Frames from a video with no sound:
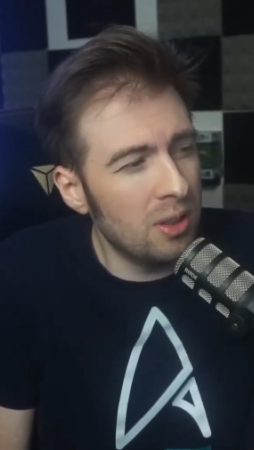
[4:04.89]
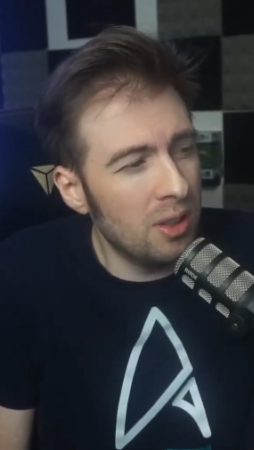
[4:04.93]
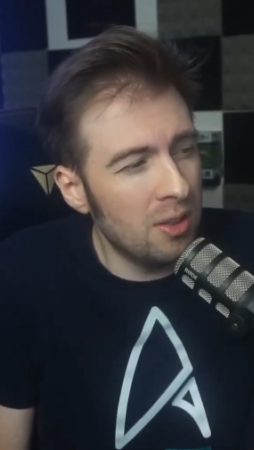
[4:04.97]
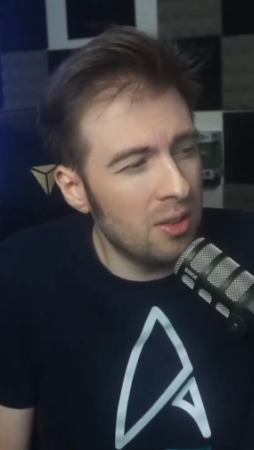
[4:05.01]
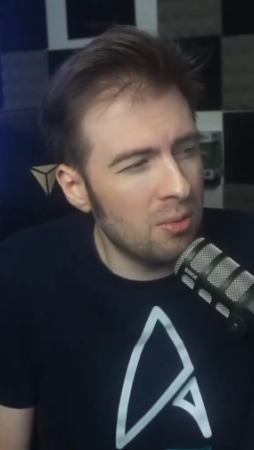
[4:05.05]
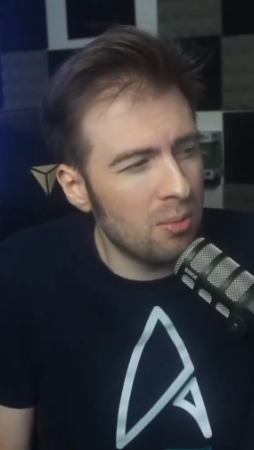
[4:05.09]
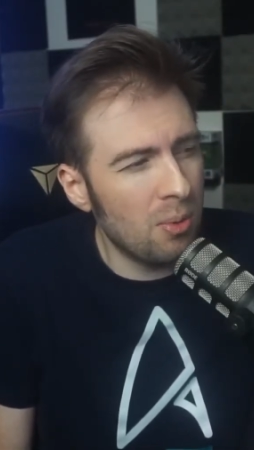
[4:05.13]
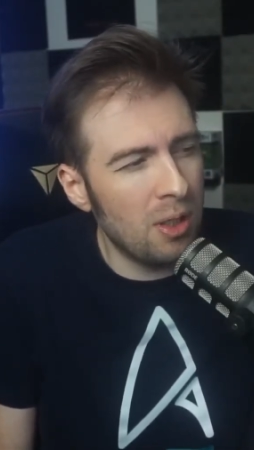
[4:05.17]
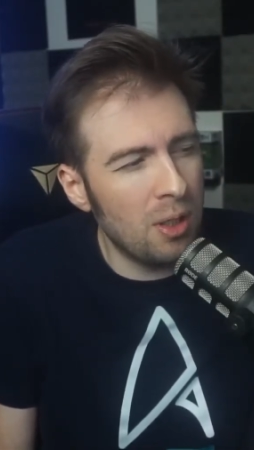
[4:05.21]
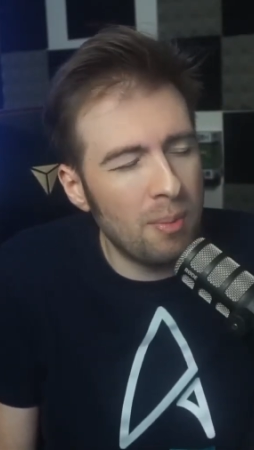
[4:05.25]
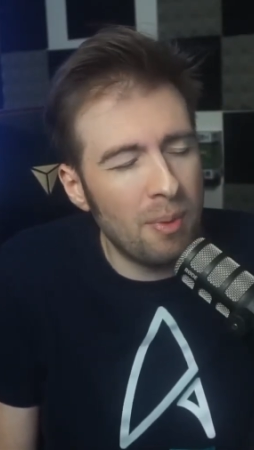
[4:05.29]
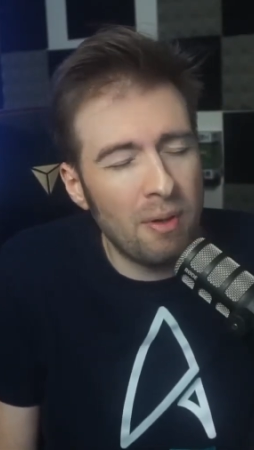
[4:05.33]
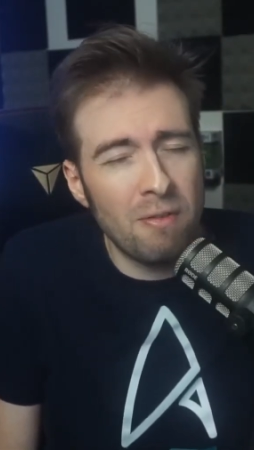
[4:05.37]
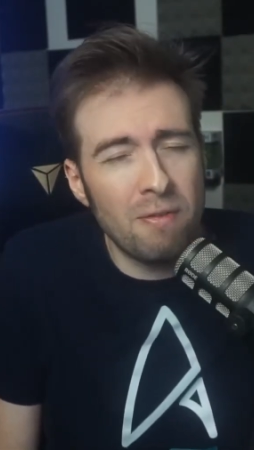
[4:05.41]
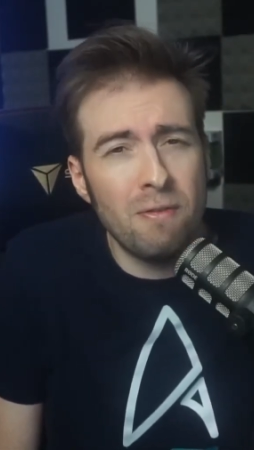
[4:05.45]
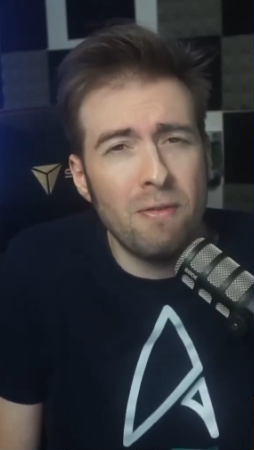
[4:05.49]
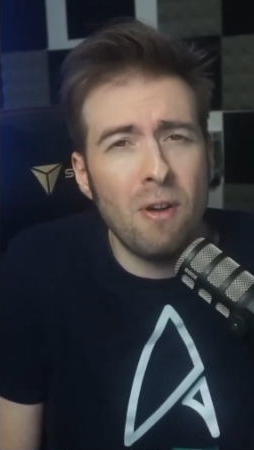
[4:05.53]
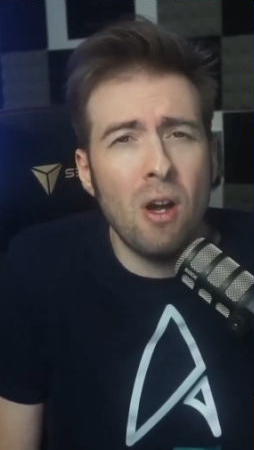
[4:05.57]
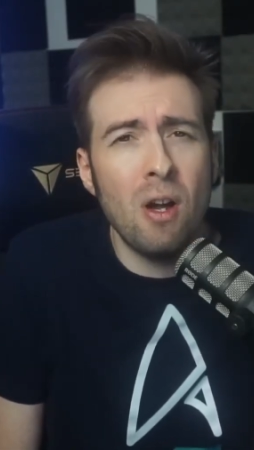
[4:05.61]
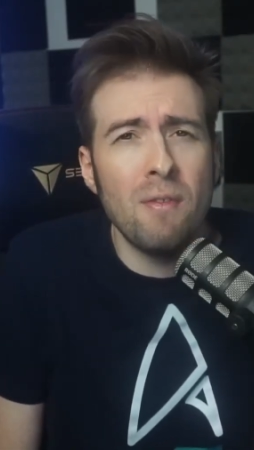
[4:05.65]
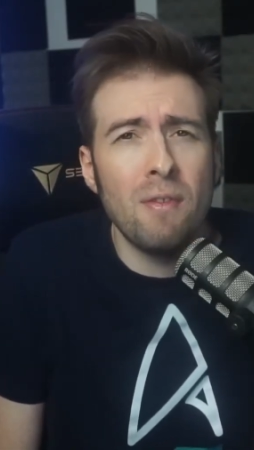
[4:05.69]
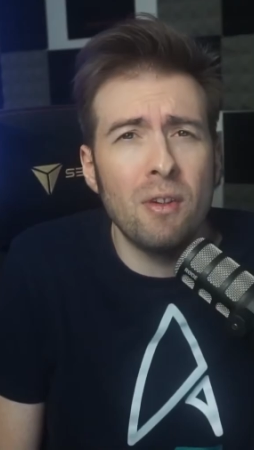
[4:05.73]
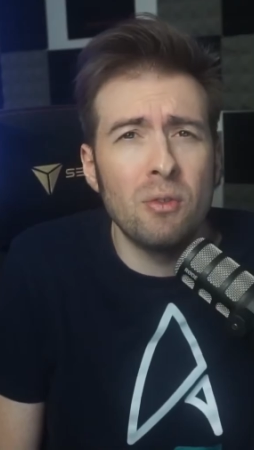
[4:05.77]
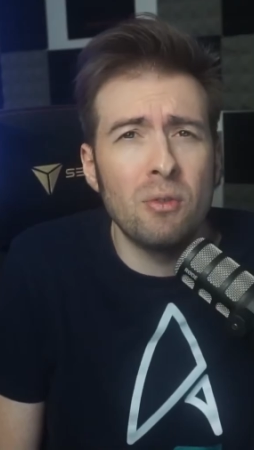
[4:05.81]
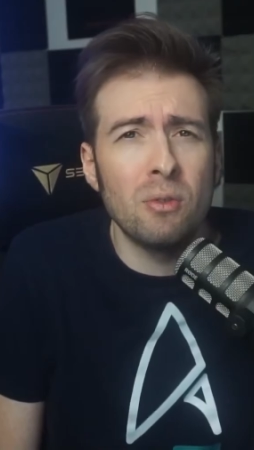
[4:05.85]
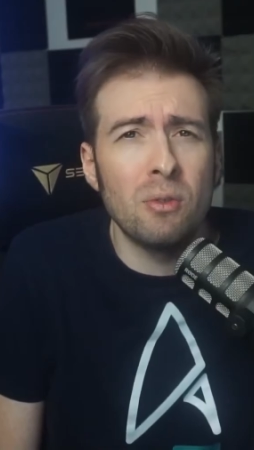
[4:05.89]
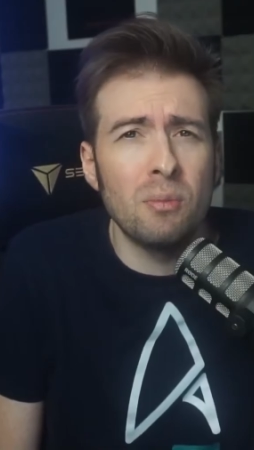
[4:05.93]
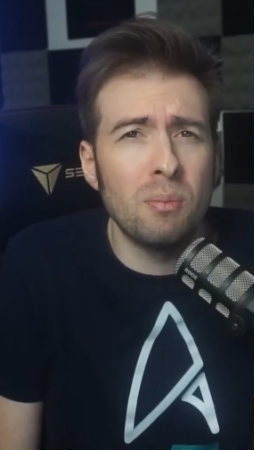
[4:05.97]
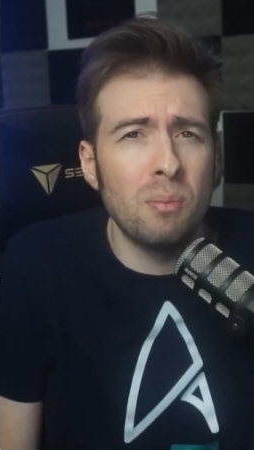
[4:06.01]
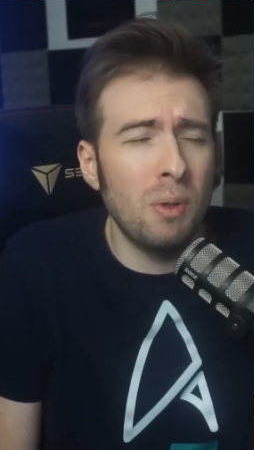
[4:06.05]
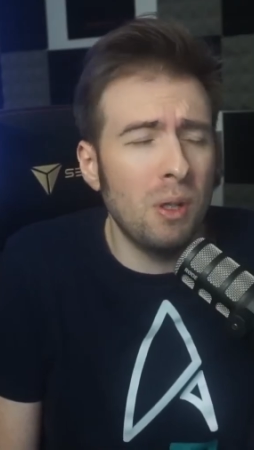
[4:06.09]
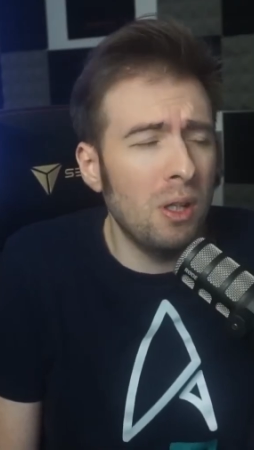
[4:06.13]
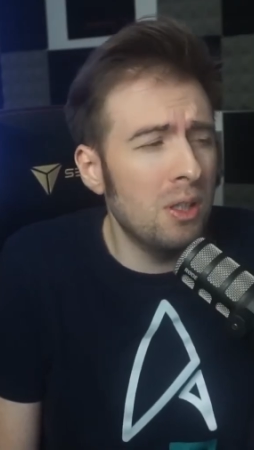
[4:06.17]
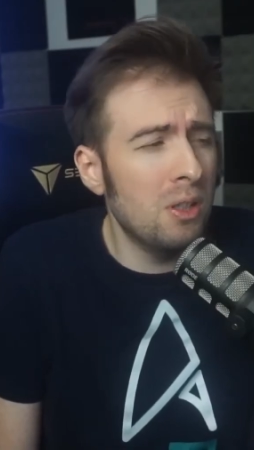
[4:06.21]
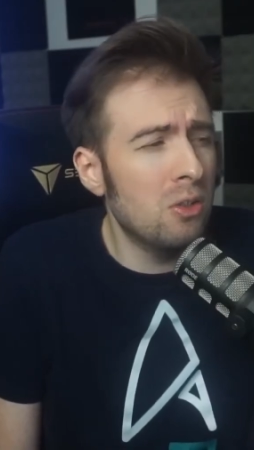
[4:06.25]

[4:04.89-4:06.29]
is around about 500 by